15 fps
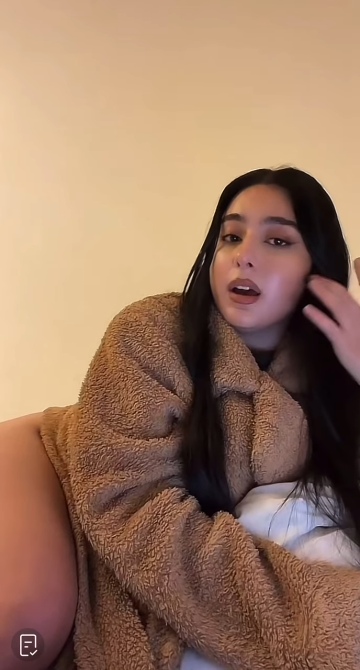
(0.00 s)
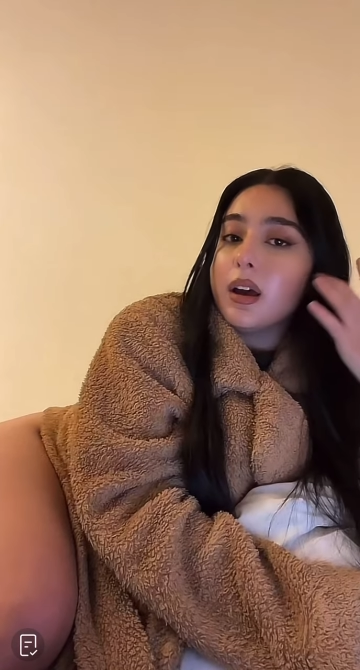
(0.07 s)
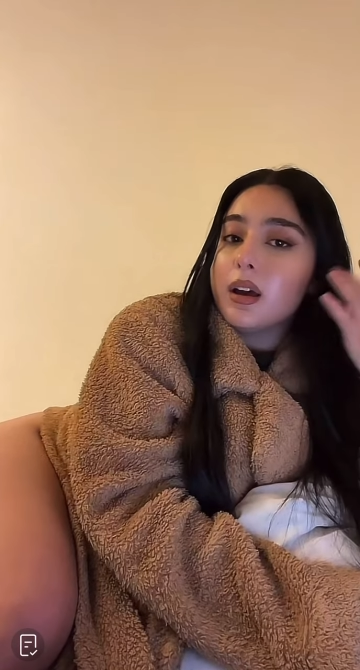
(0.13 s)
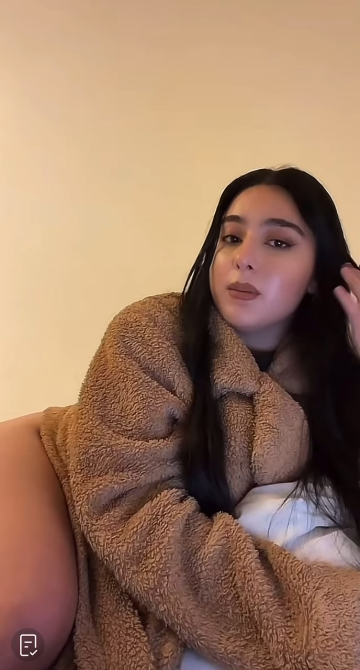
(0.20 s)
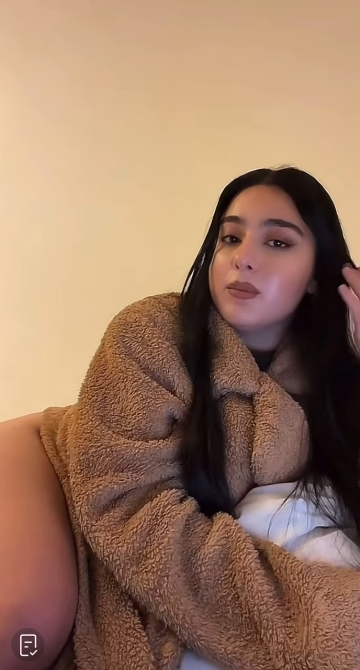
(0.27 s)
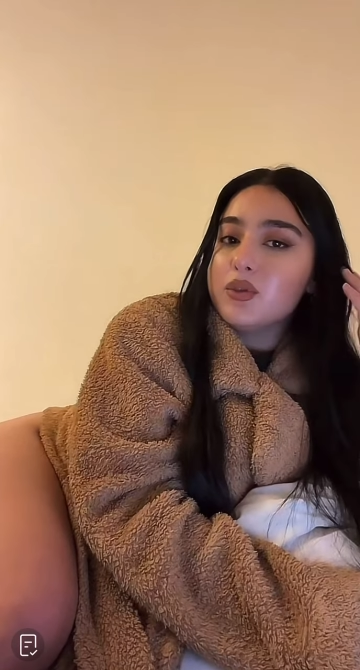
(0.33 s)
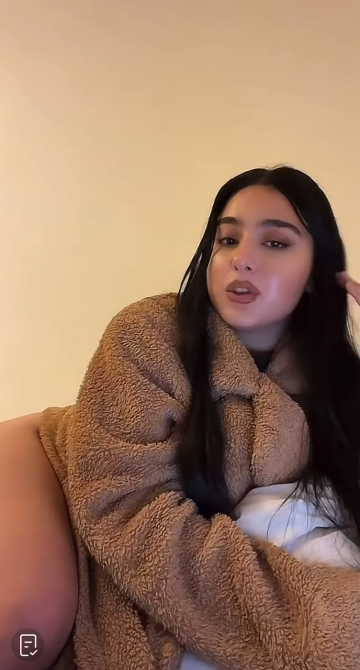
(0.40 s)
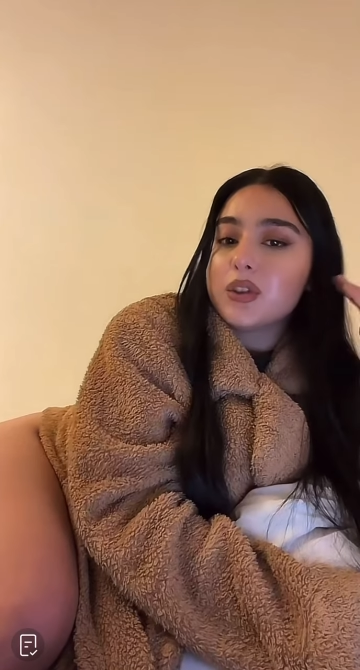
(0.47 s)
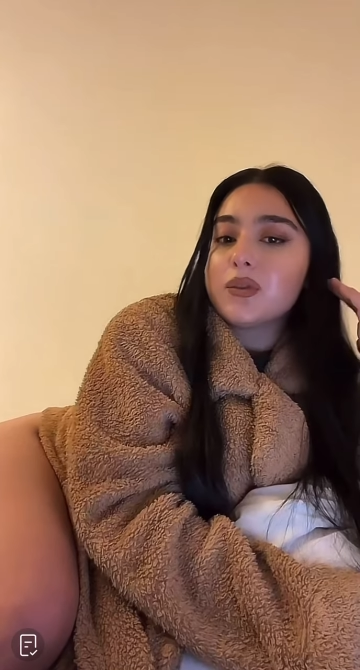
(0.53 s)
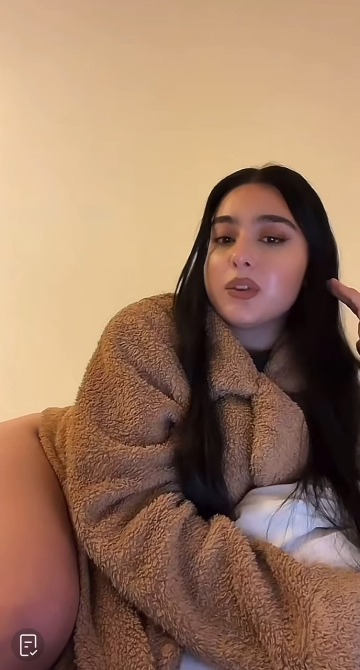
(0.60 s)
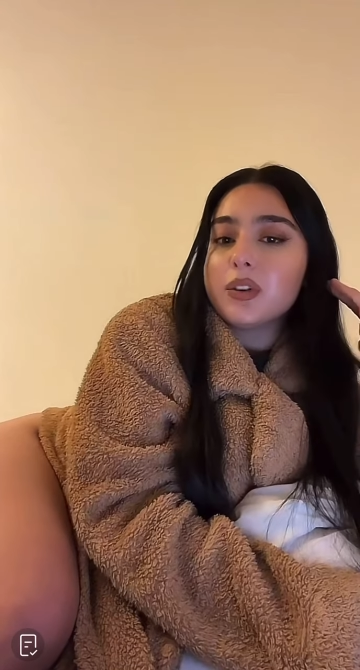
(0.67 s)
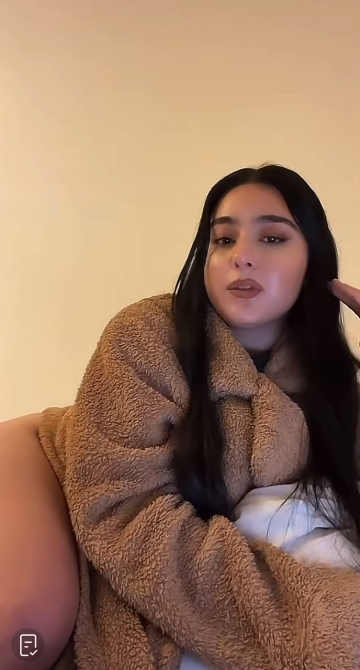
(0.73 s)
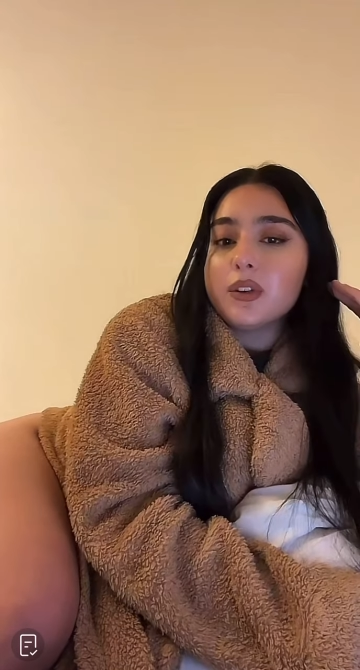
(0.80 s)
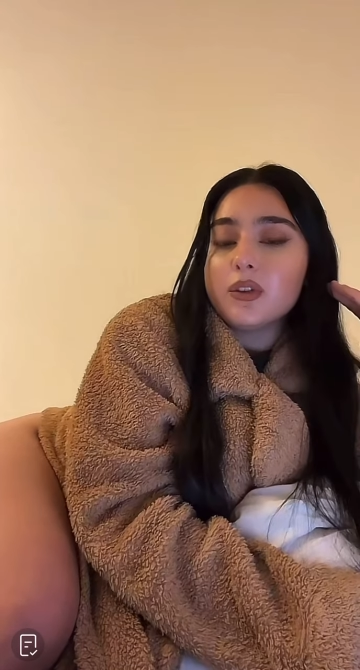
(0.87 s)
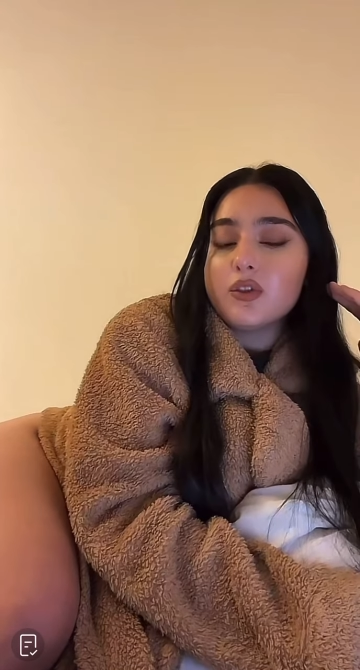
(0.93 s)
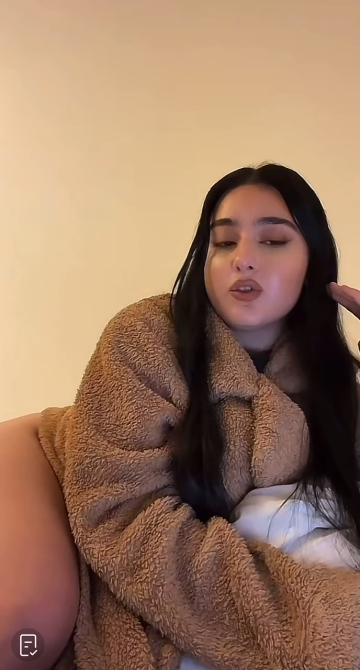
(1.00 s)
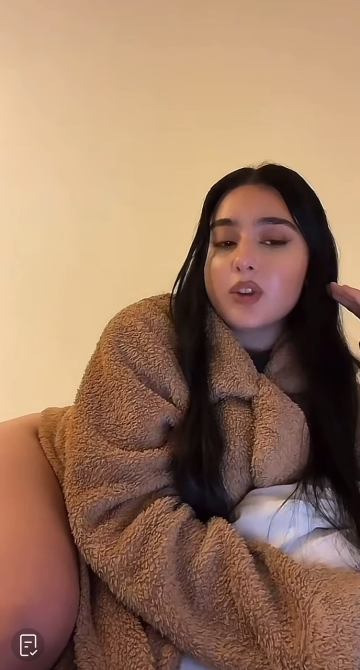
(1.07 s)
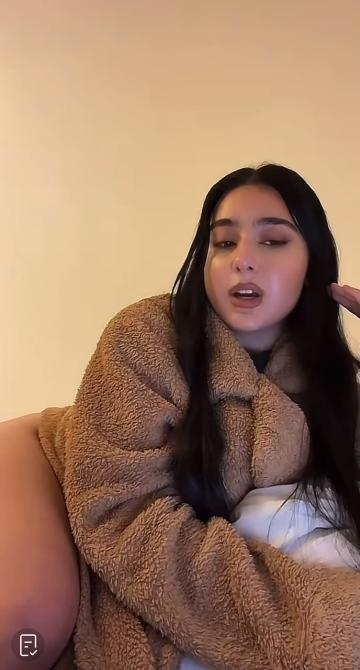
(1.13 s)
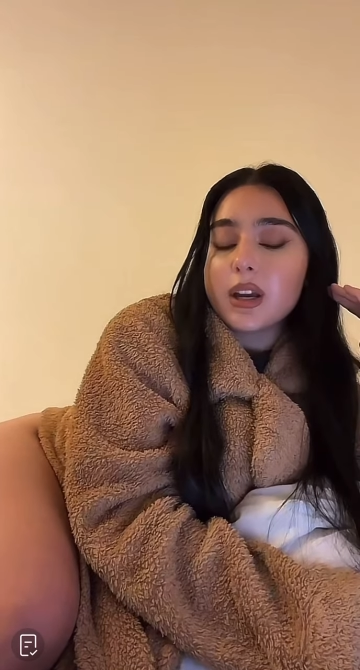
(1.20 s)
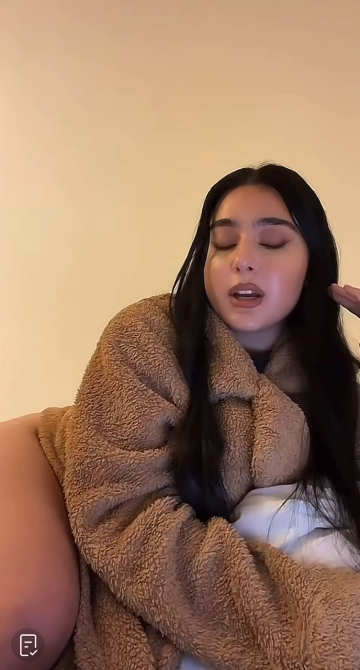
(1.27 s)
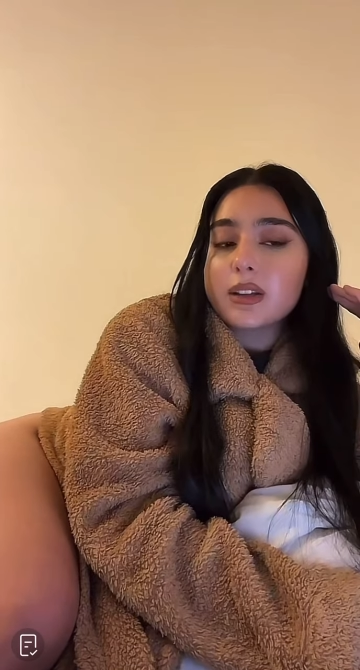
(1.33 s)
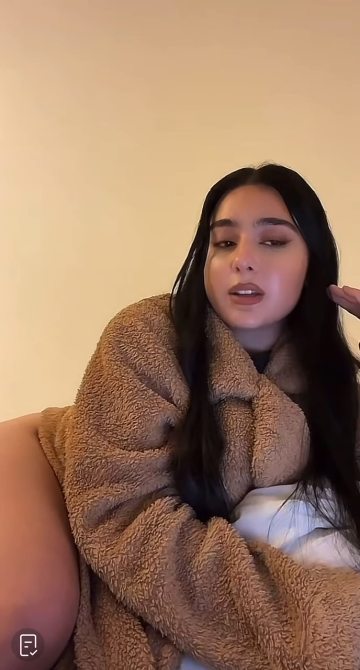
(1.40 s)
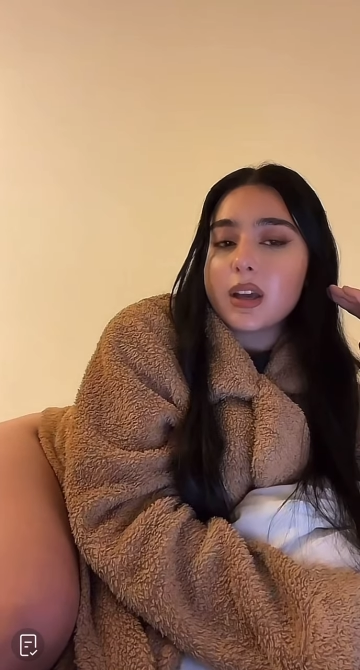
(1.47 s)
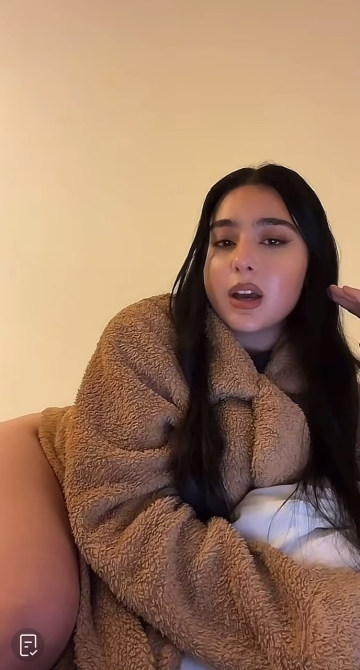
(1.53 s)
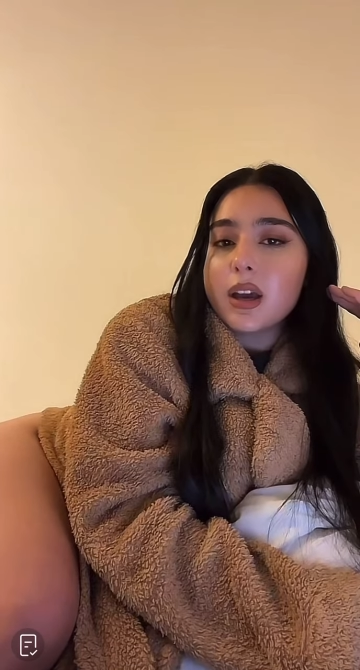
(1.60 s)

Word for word: um, just for a few drinks.